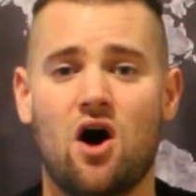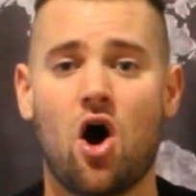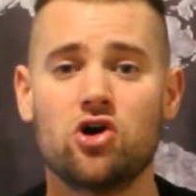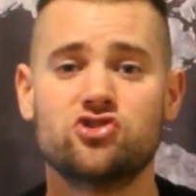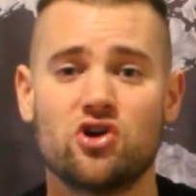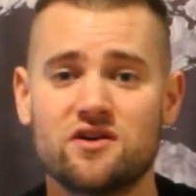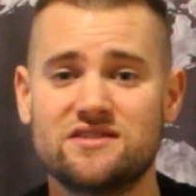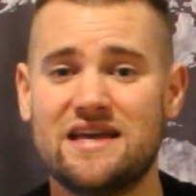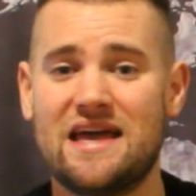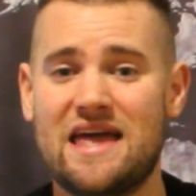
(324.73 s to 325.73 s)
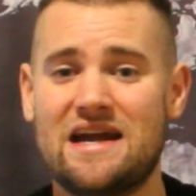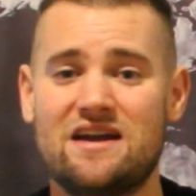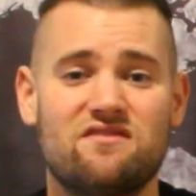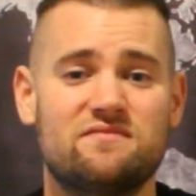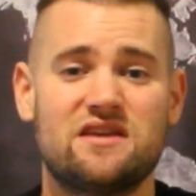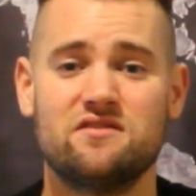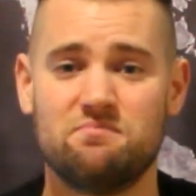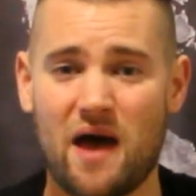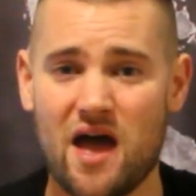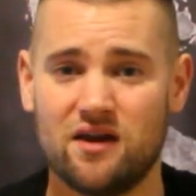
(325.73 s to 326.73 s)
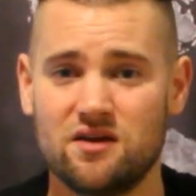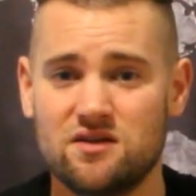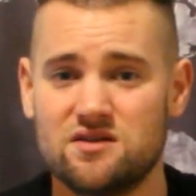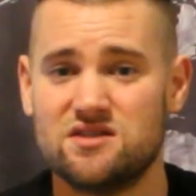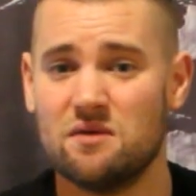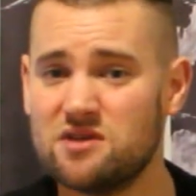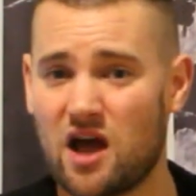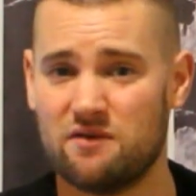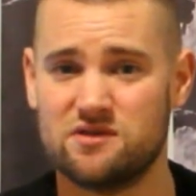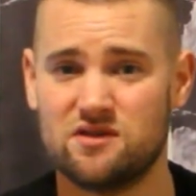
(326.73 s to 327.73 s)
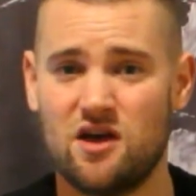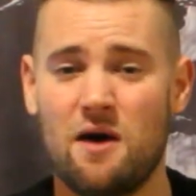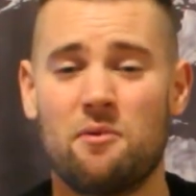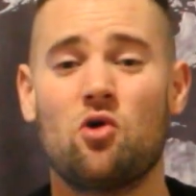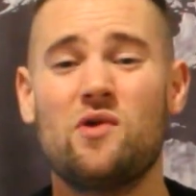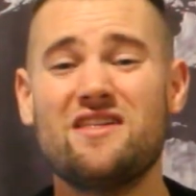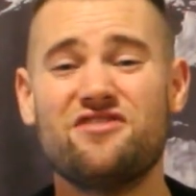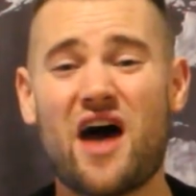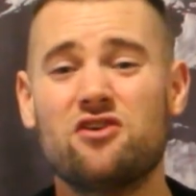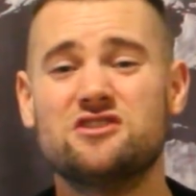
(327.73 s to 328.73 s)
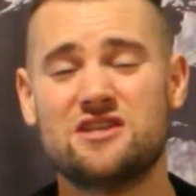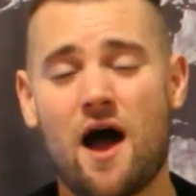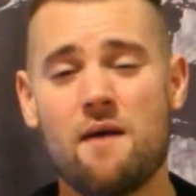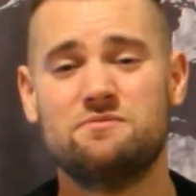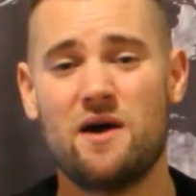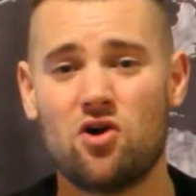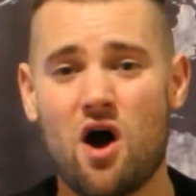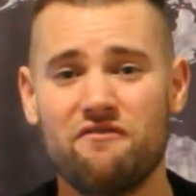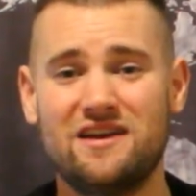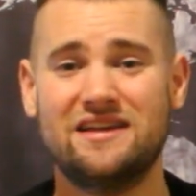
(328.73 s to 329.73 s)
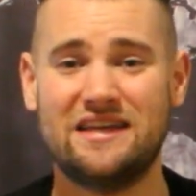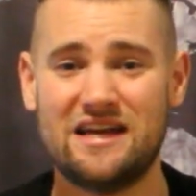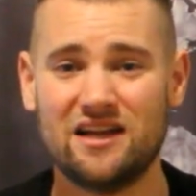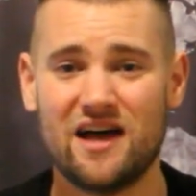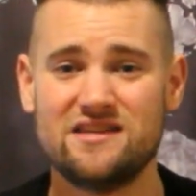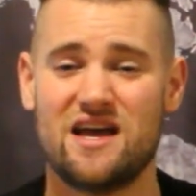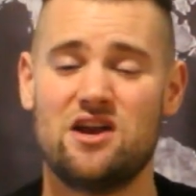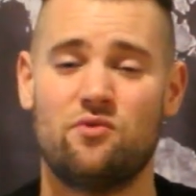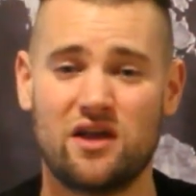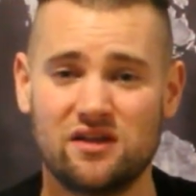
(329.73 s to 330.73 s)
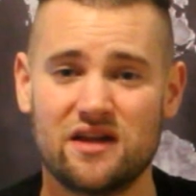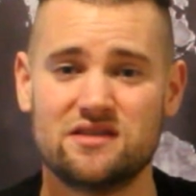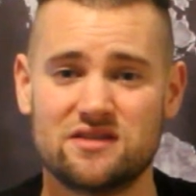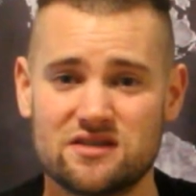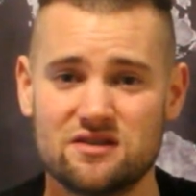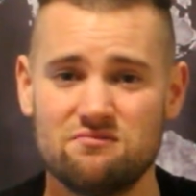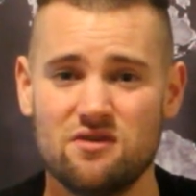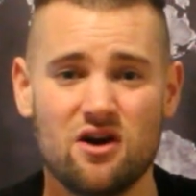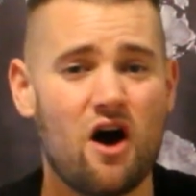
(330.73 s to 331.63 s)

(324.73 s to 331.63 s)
Are drugs in and of themselves bad? Sometimes. But are we 1,000 times better off in a legalized and regulated system?